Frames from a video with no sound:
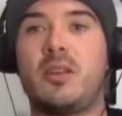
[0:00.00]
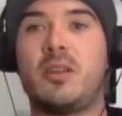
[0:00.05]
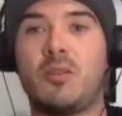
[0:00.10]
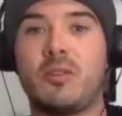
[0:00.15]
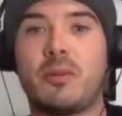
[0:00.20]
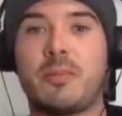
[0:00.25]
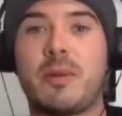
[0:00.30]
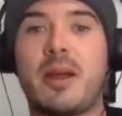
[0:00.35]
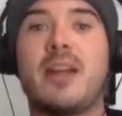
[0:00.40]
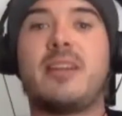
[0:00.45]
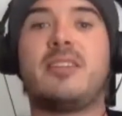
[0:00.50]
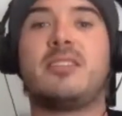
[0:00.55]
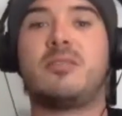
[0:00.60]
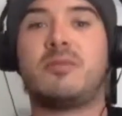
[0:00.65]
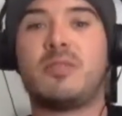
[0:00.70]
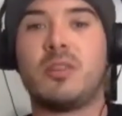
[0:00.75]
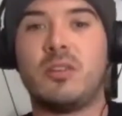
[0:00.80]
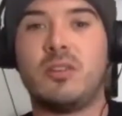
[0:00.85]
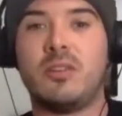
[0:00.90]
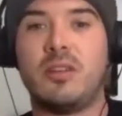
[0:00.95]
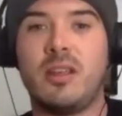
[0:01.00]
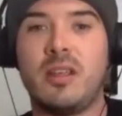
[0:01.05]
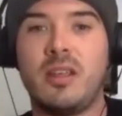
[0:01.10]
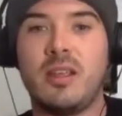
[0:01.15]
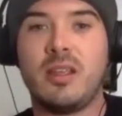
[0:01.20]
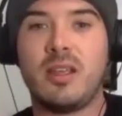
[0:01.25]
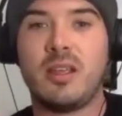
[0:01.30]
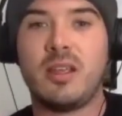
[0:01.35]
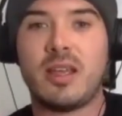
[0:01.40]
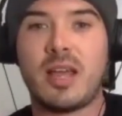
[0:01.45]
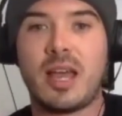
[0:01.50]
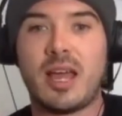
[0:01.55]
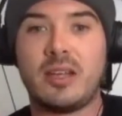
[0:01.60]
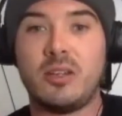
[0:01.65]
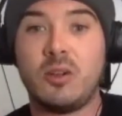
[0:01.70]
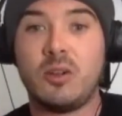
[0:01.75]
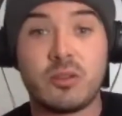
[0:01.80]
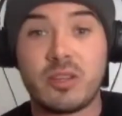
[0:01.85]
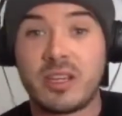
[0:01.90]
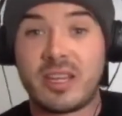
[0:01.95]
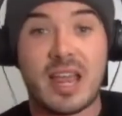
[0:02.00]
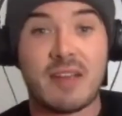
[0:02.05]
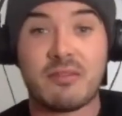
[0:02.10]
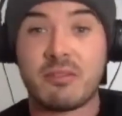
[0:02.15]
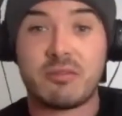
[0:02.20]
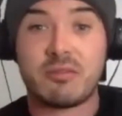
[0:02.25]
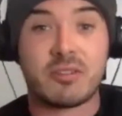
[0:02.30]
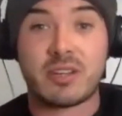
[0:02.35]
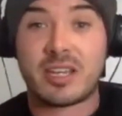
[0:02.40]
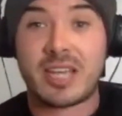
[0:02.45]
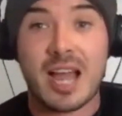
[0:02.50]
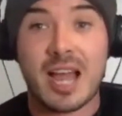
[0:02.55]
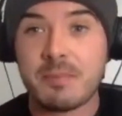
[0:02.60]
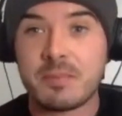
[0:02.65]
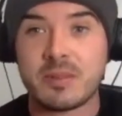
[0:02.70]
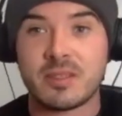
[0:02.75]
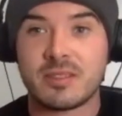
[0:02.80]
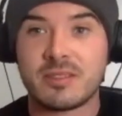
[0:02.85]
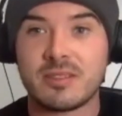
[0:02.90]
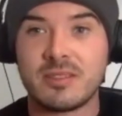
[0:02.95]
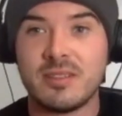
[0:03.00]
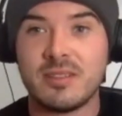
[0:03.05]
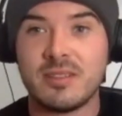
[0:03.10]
other parties have done, and nothing ever fucking happens.